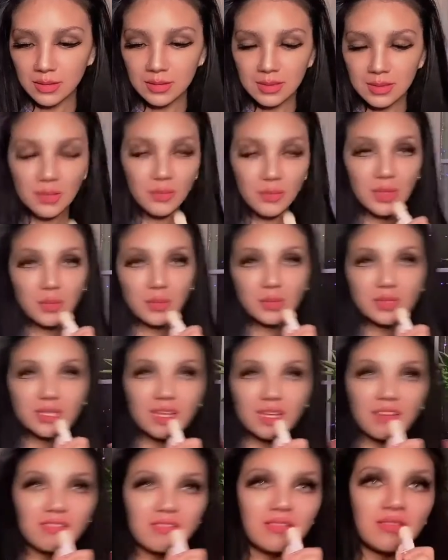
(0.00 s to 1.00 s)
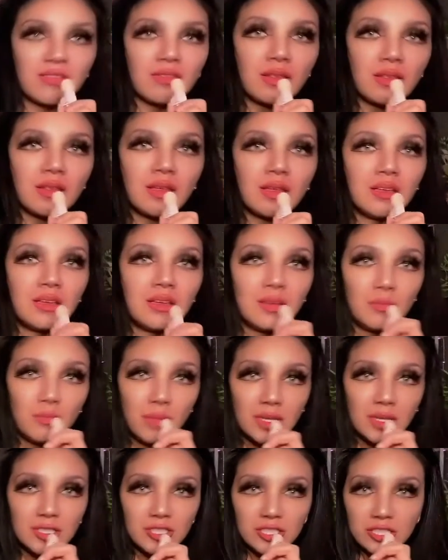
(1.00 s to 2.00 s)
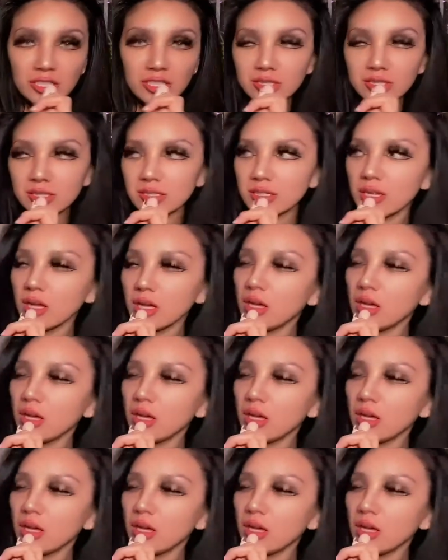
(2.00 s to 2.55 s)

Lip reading: Some people have mentioned,